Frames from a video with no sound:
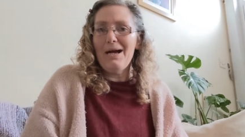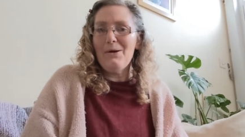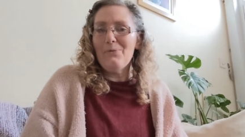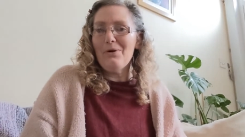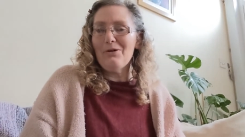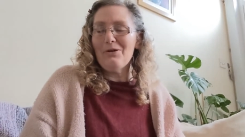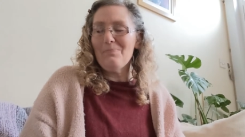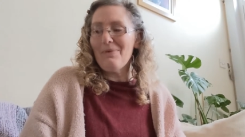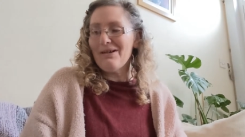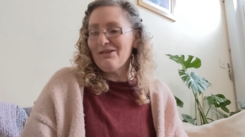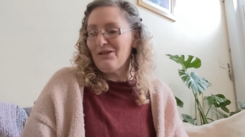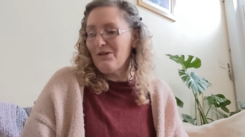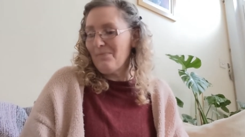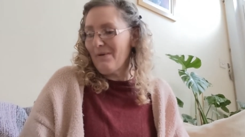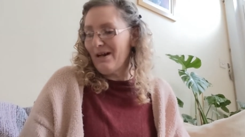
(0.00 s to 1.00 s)
welcome back
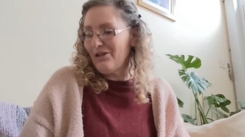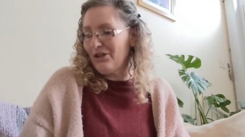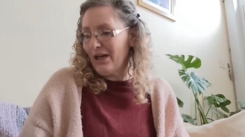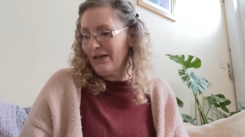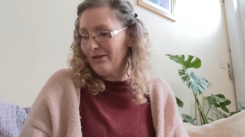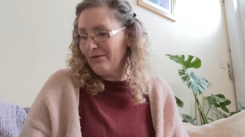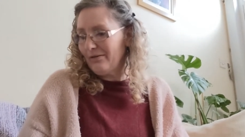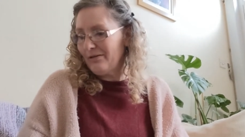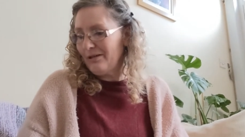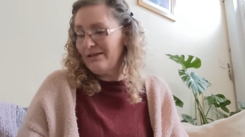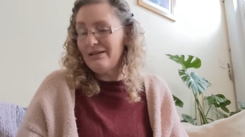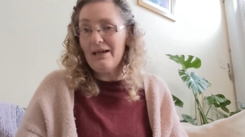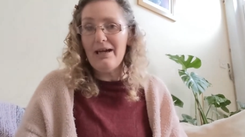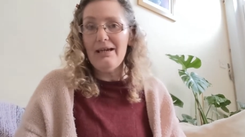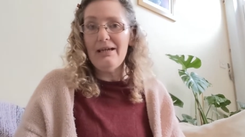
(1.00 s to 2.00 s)
to my channel.
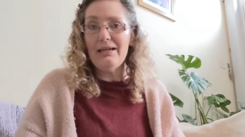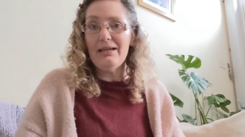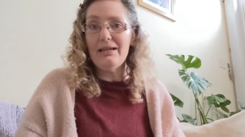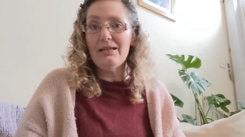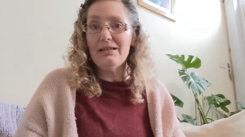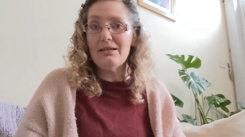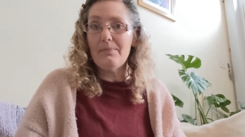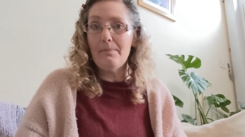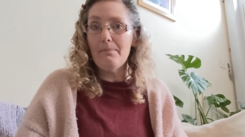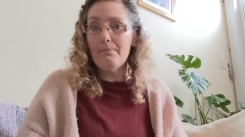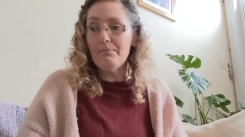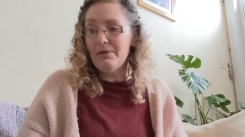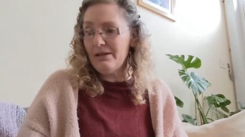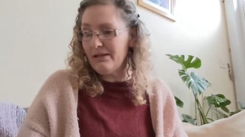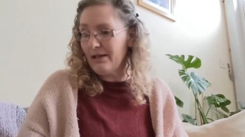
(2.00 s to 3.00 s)
Today is
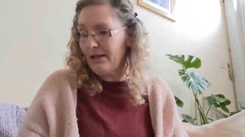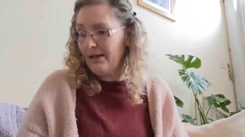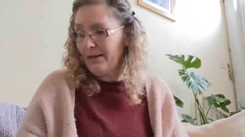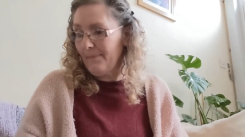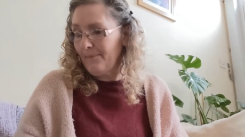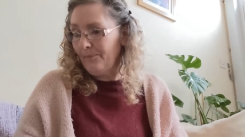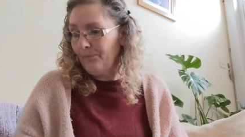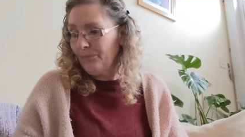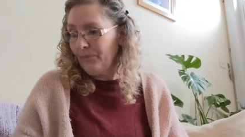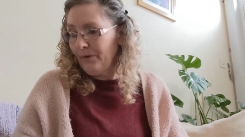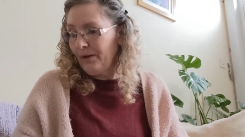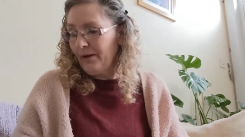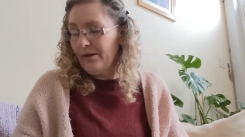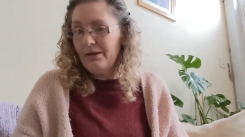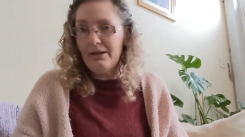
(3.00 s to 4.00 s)
Monday
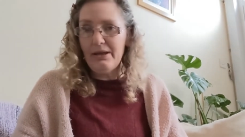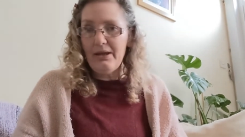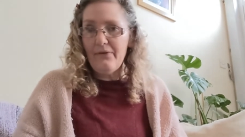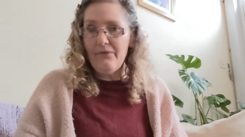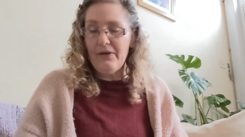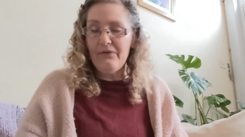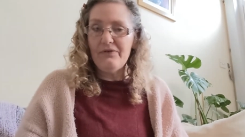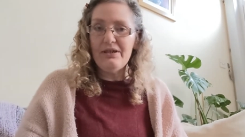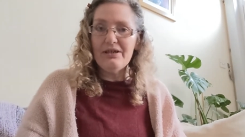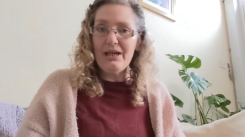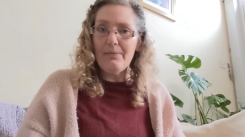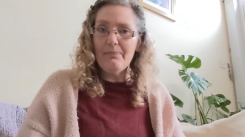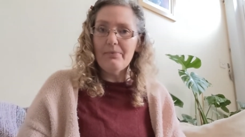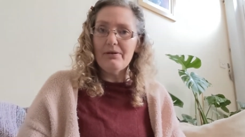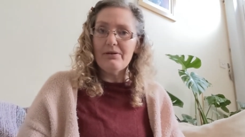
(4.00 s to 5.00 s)
the 5th
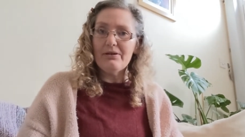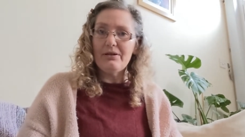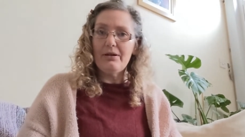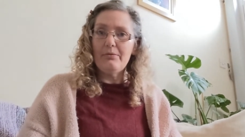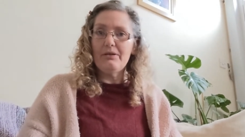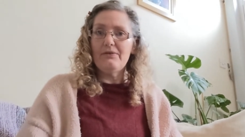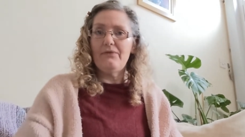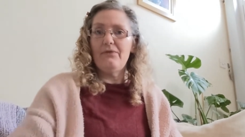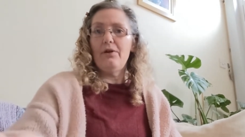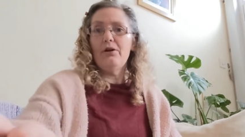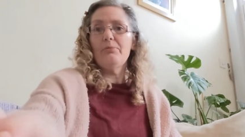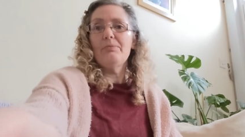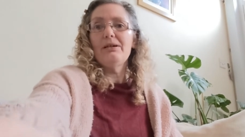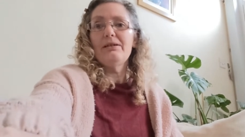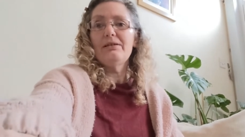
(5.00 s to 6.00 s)
December, so it's
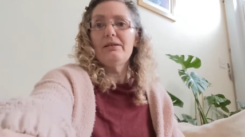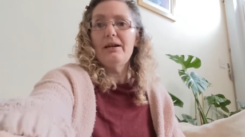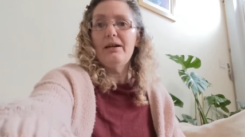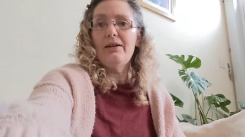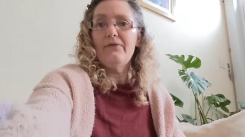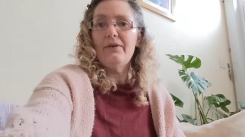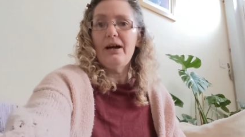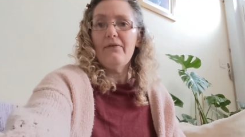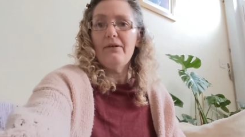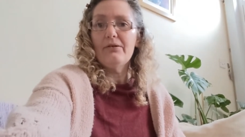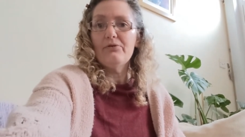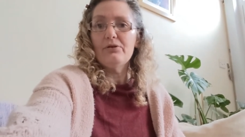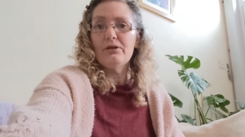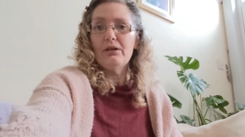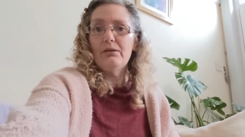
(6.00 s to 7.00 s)
Vlogmas day 5. I'm
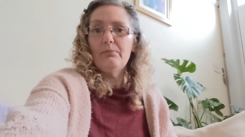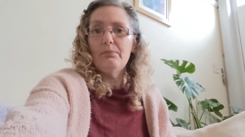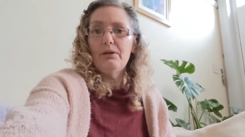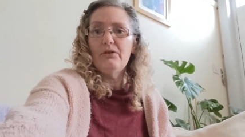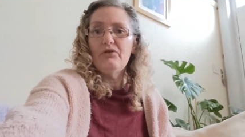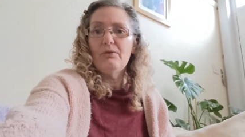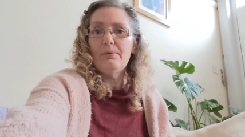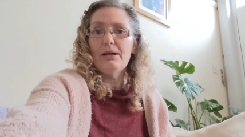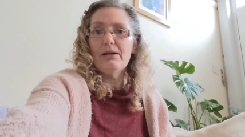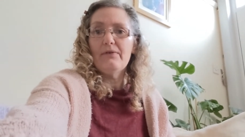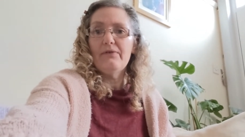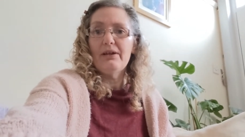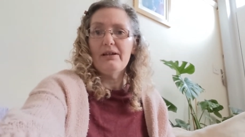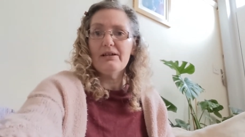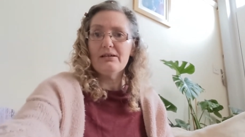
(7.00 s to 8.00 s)
just going to move you back
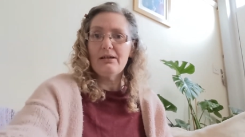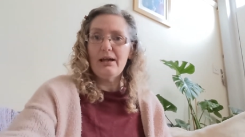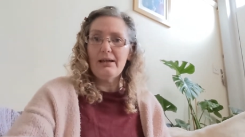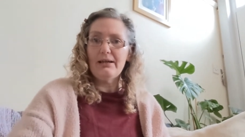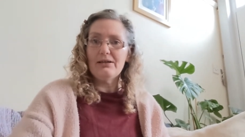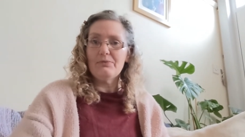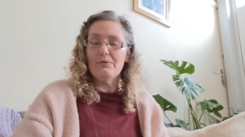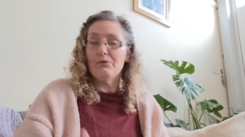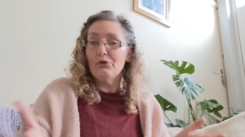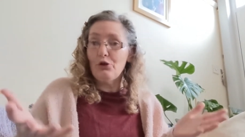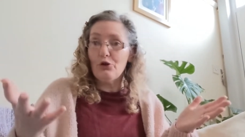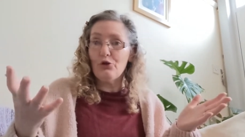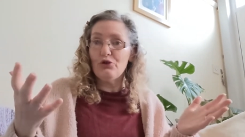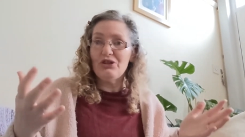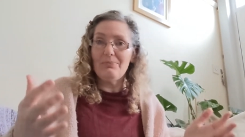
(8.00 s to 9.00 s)
very slightly so I'm
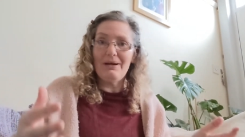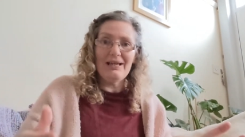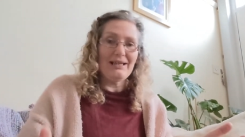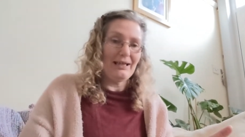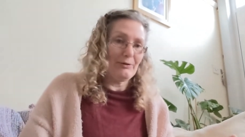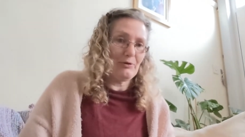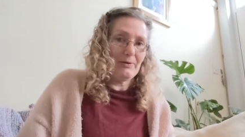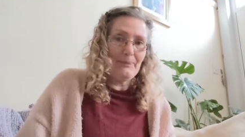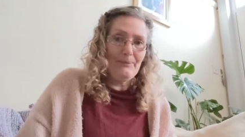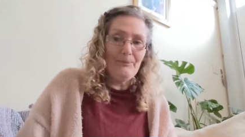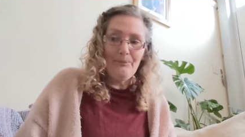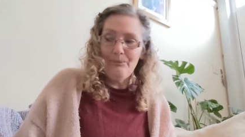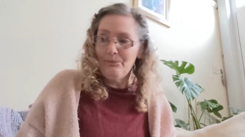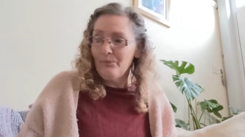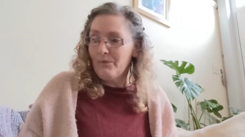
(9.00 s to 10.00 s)
not cutting mess out.
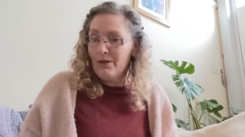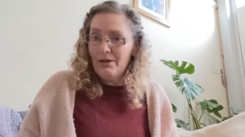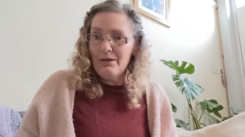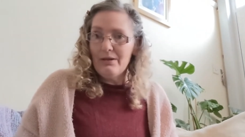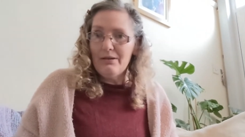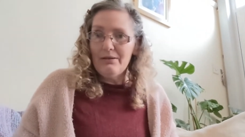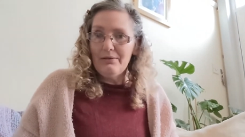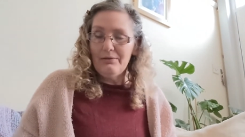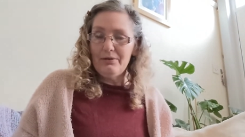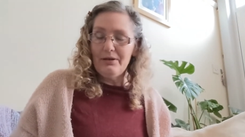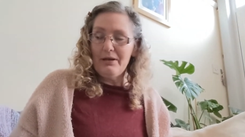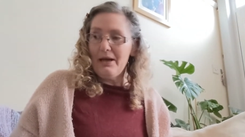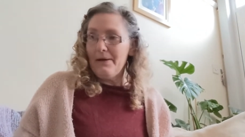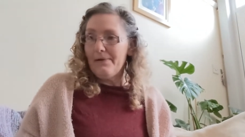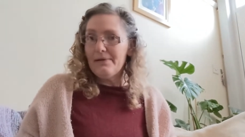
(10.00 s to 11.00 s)
So
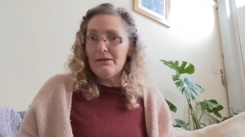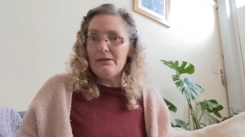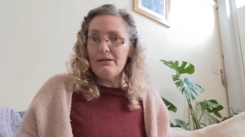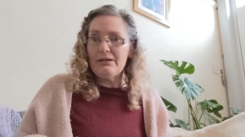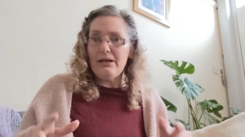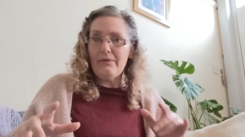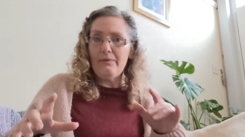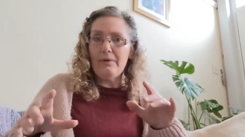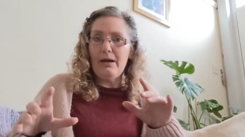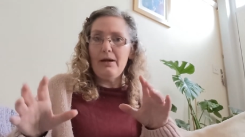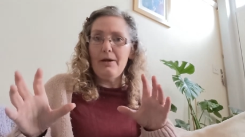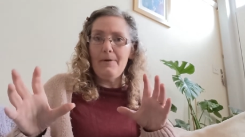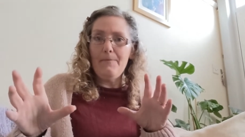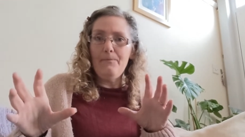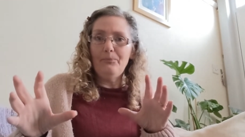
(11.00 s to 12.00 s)
yeah, because I,
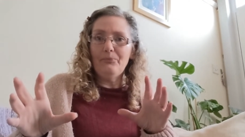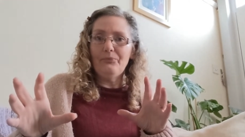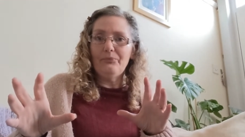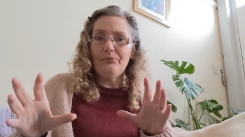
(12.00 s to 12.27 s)
um,